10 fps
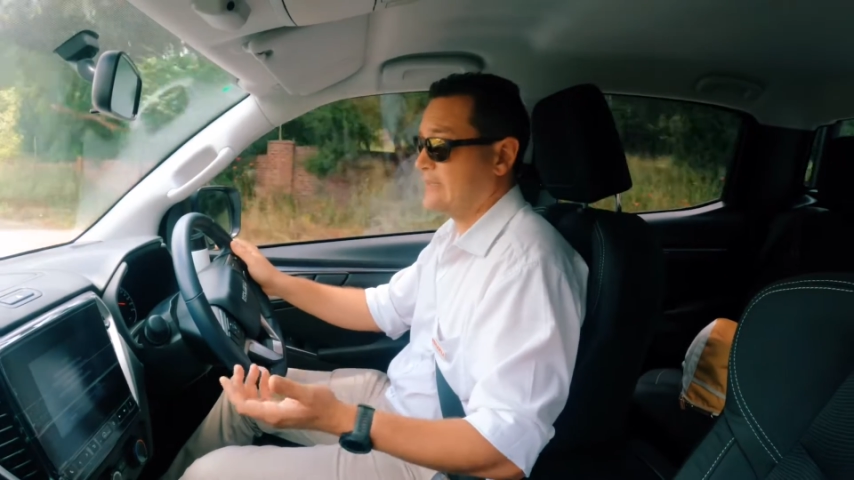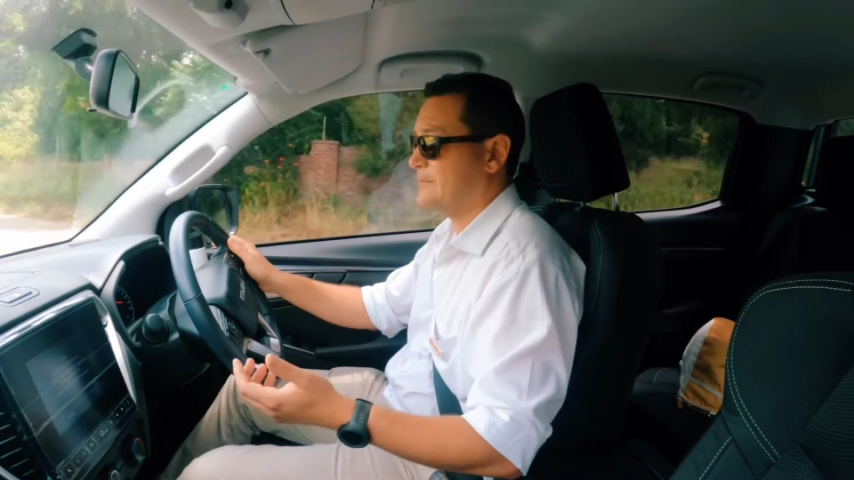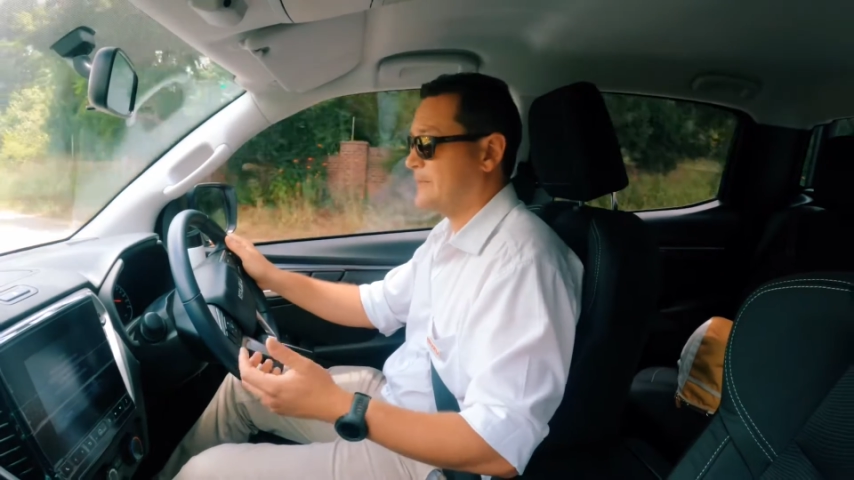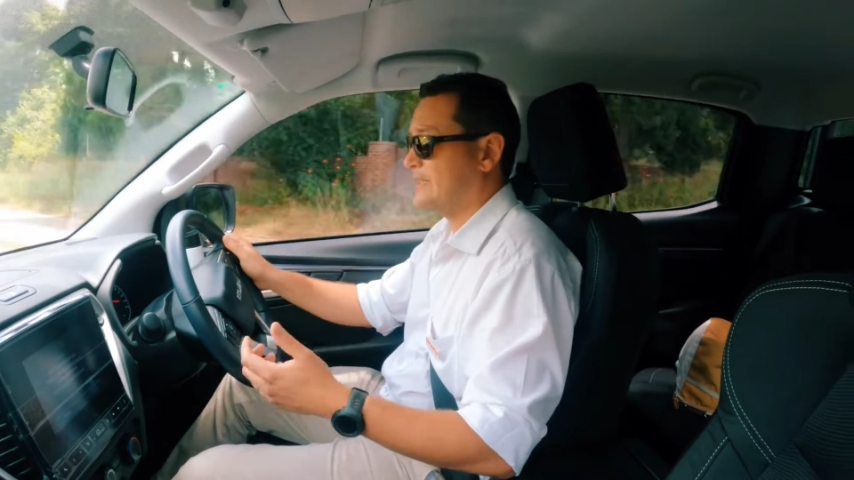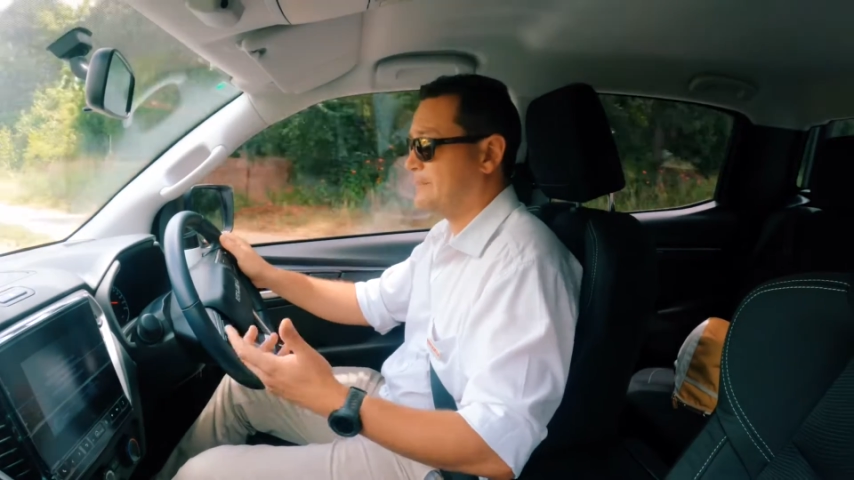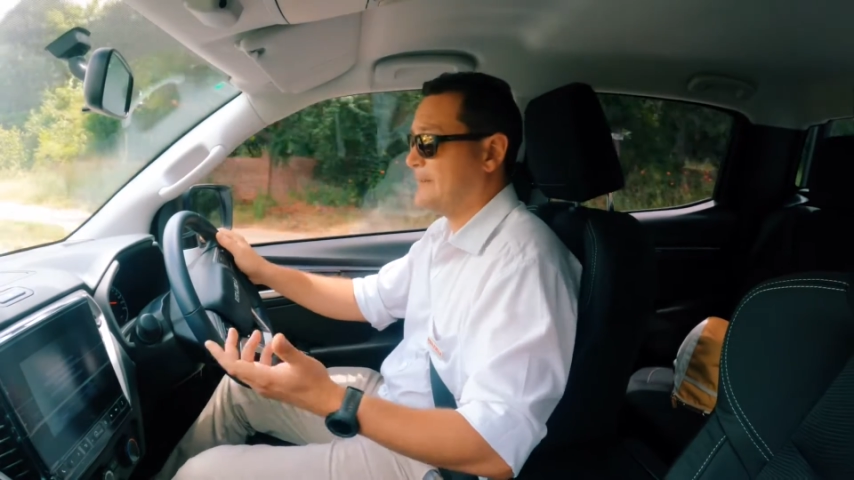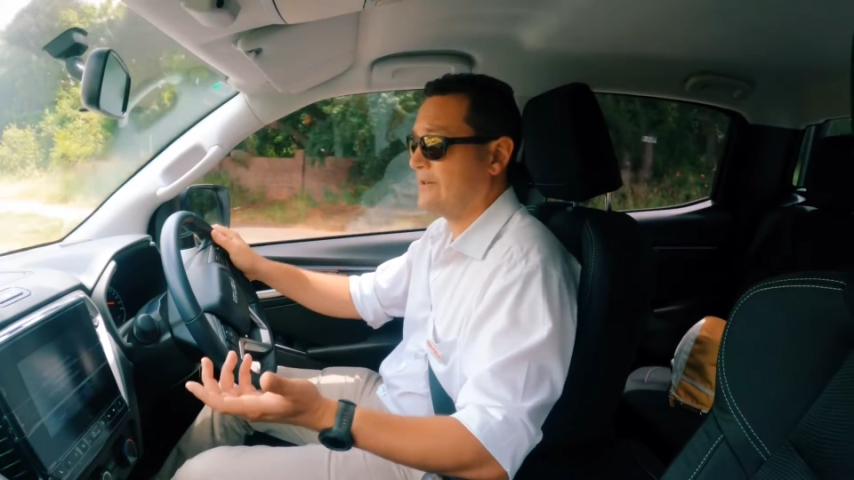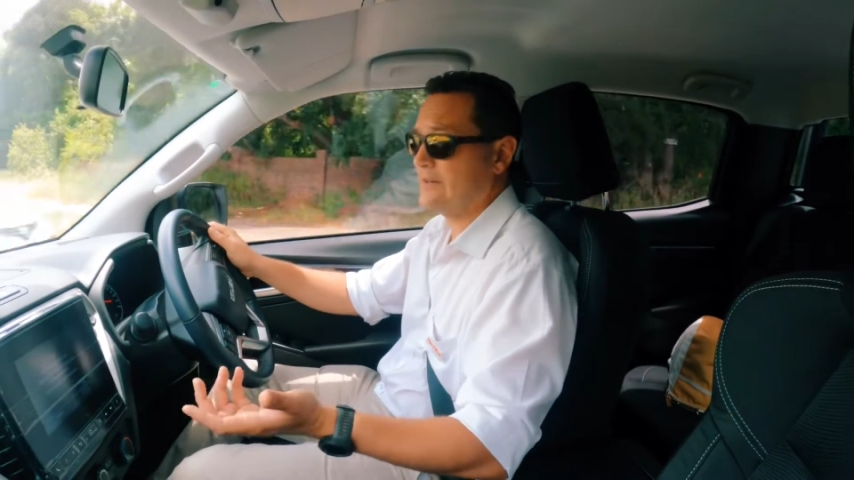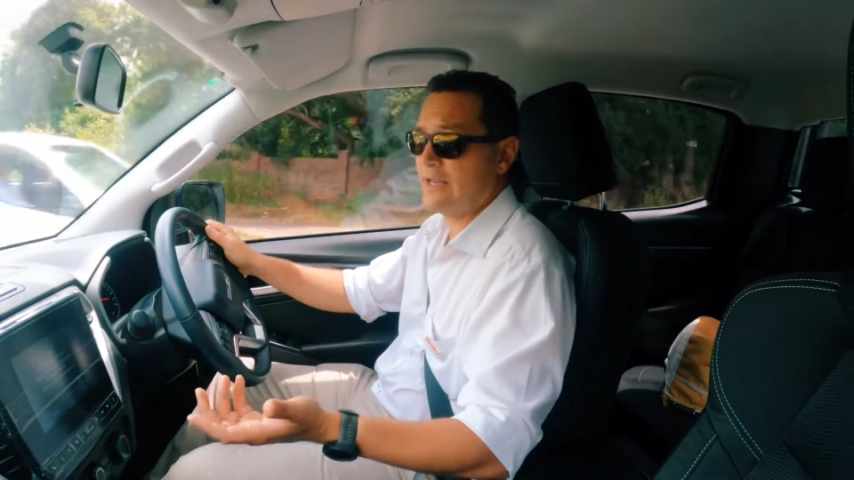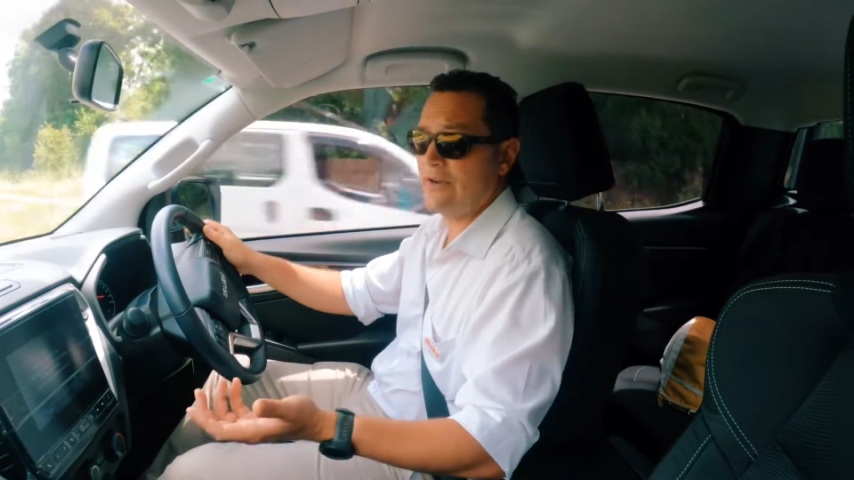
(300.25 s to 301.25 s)
ultimately
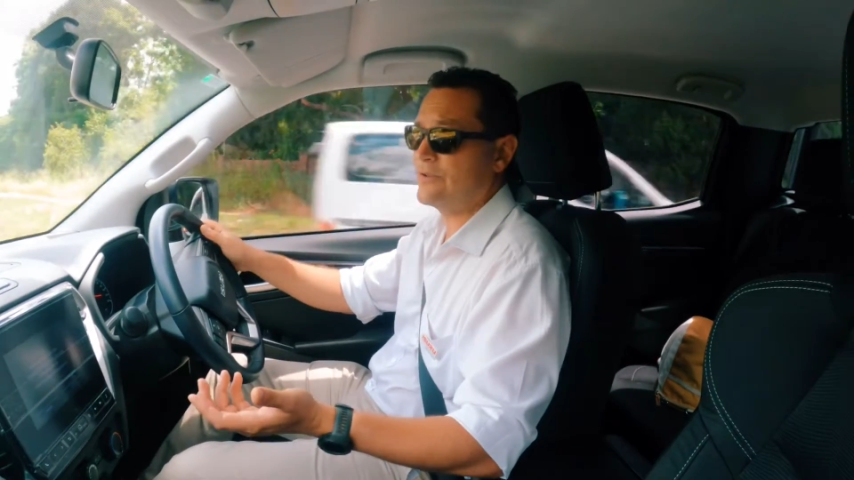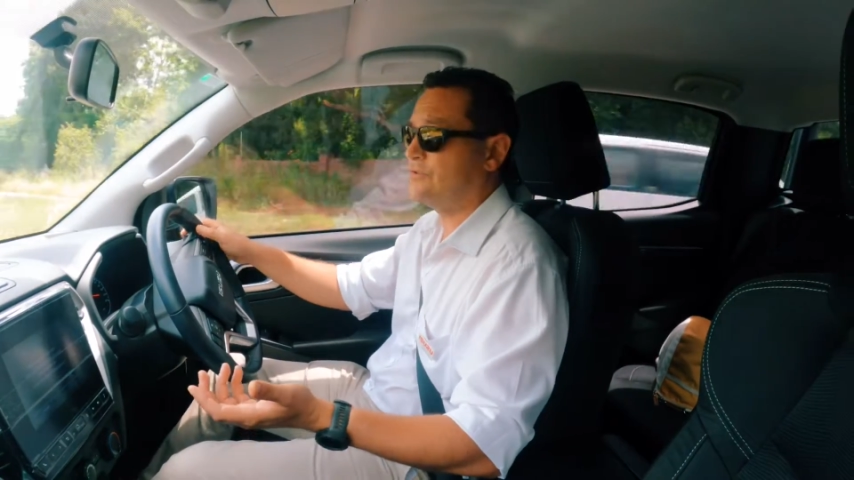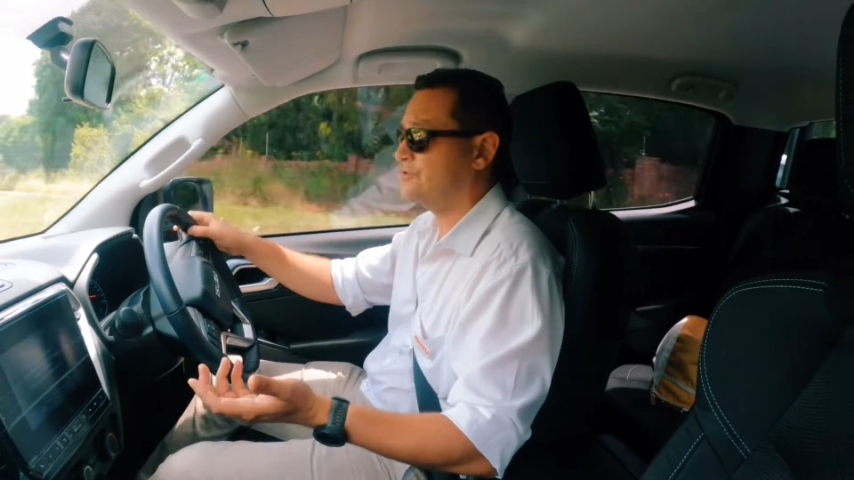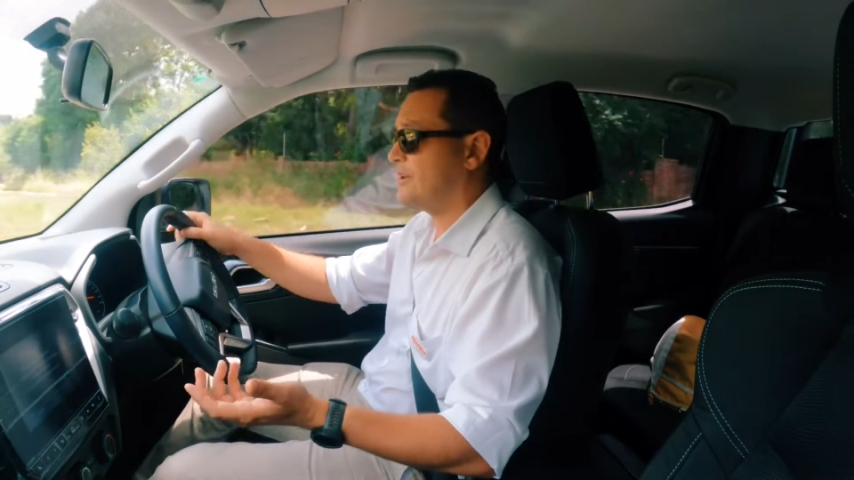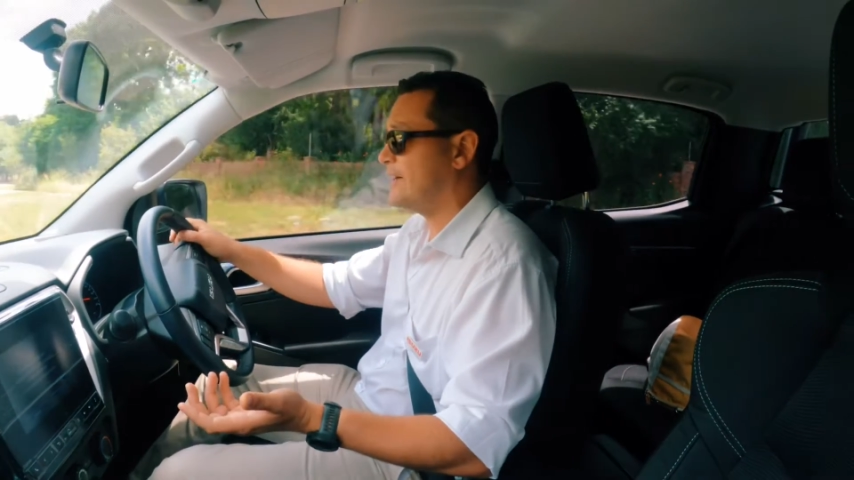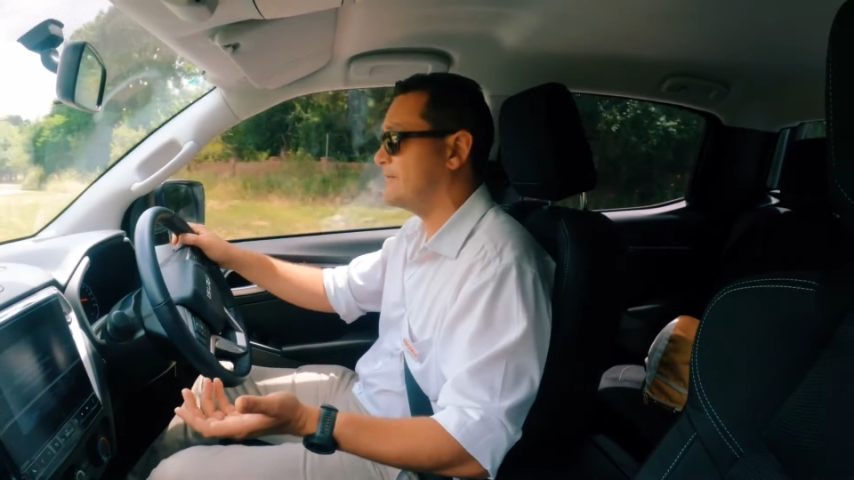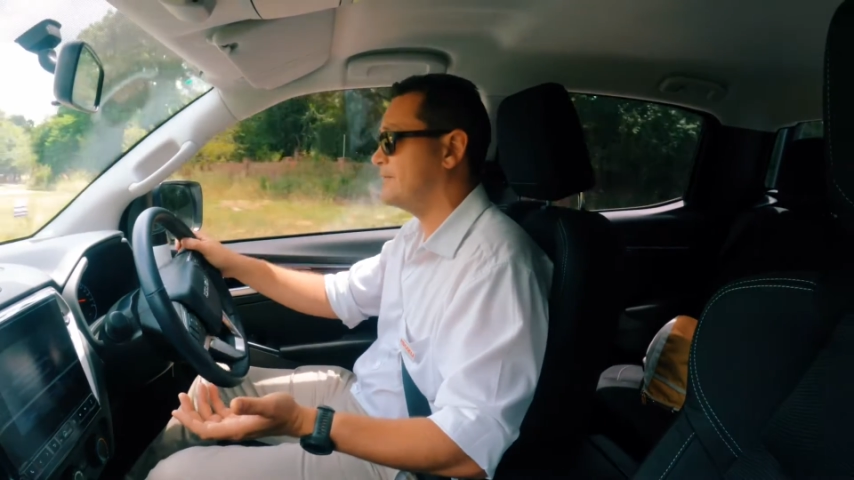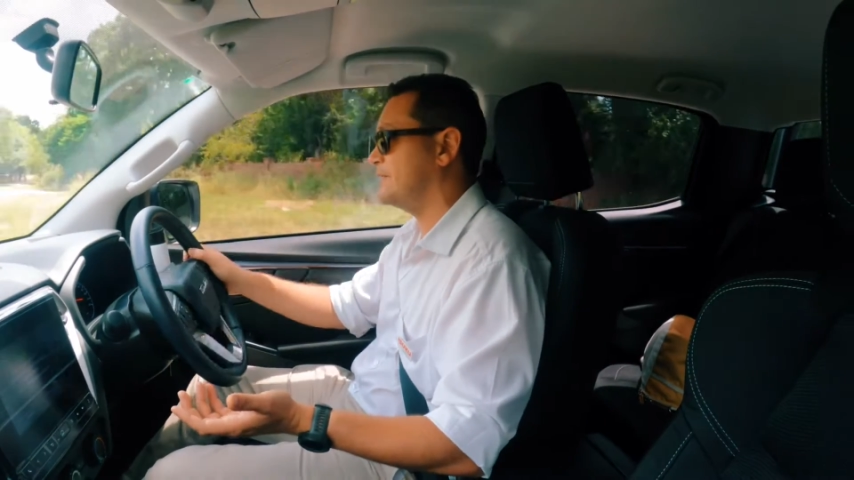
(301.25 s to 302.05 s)
depending on how you drive